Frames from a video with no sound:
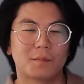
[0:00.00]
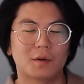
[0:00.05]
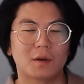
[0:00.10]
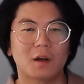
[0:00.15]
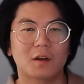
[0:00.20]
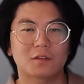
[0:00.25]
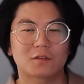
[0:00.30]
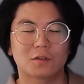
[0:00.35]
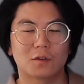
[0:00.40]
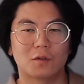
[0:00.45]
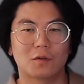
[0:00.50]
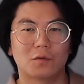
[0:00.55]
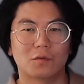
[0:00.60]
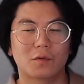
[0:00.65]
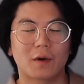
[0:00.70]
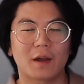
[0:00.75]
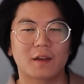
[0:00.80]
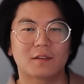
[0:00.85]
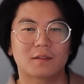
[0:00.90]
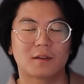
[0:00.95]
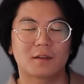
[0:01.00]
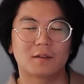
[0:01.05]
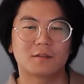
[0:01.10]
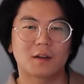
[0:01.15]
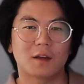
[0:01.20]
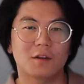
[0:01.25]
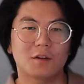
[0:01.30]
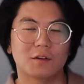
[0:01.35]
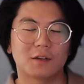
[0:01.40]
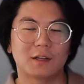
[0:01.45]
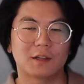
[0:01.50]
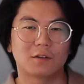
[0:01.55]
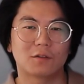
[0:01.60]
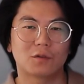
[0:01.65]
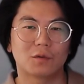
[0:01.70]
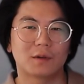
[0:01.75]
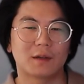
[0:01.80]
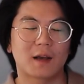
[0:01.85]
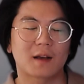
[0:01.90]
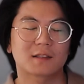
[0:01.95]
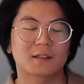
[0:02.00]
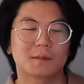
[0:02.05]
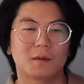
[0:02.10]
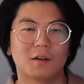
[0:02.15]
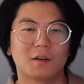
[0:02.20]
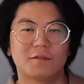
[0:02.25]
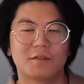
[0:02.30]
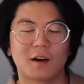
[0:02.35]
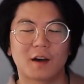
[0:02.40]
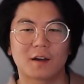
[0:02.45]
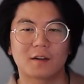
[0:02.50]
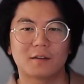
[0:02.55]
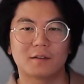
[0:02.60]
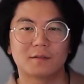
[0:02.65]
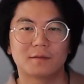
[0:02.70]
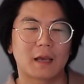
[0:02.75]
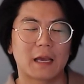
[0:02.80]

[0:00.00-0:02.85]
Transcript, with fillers: but also writes the JUnit to an XML file.